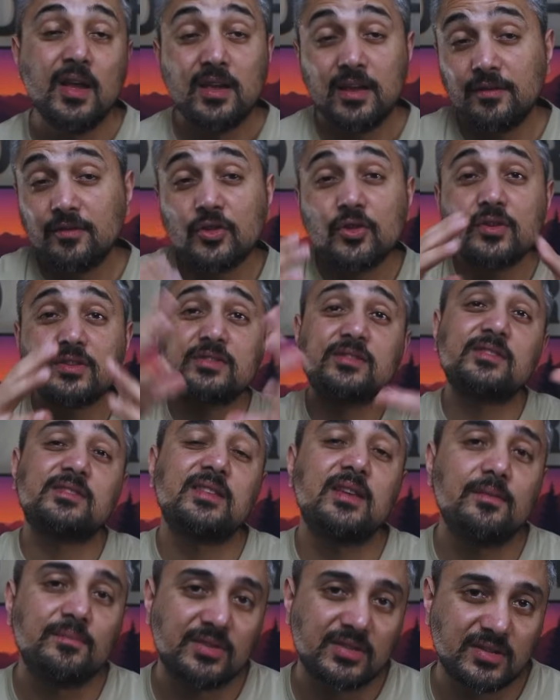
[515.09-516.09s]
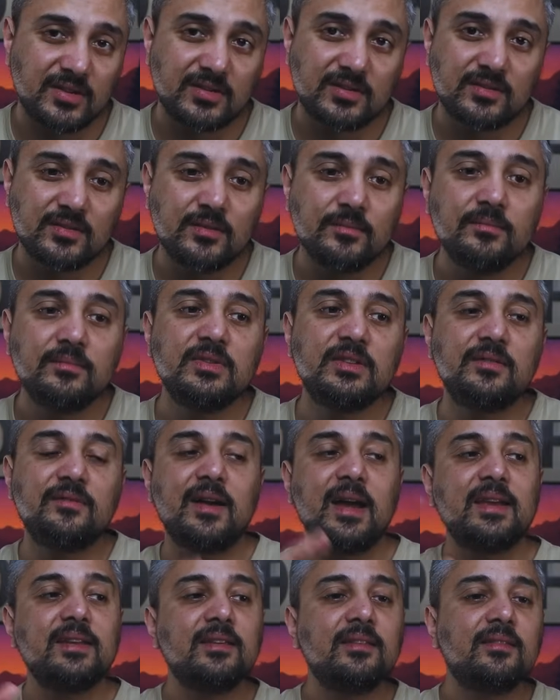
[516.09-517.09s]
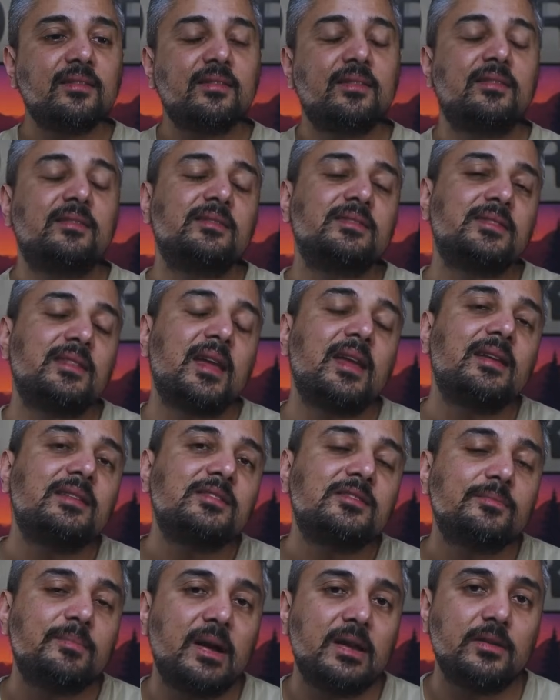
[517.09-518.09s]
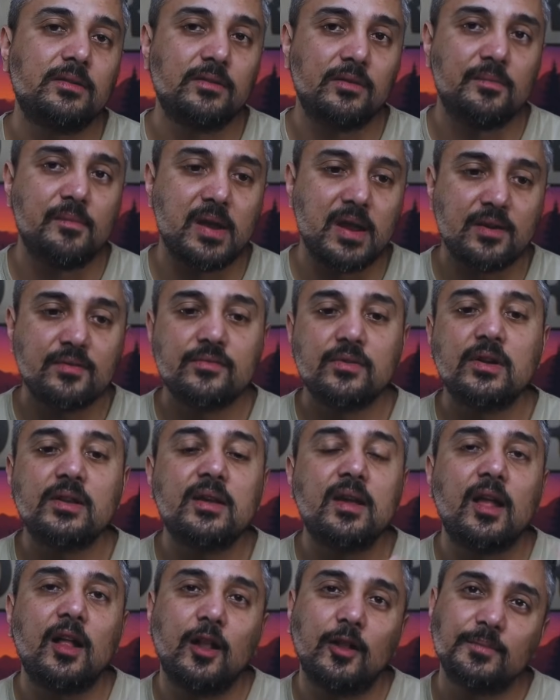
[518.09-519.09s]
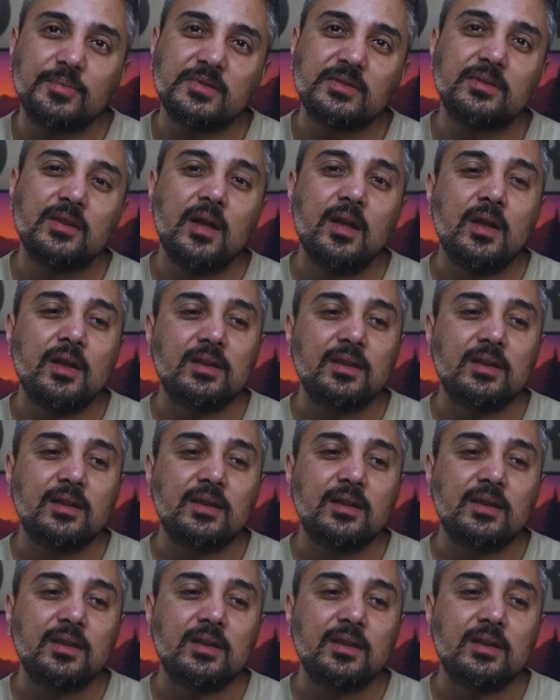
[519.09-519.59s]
Even though it's the same system, dividing things by domain really helps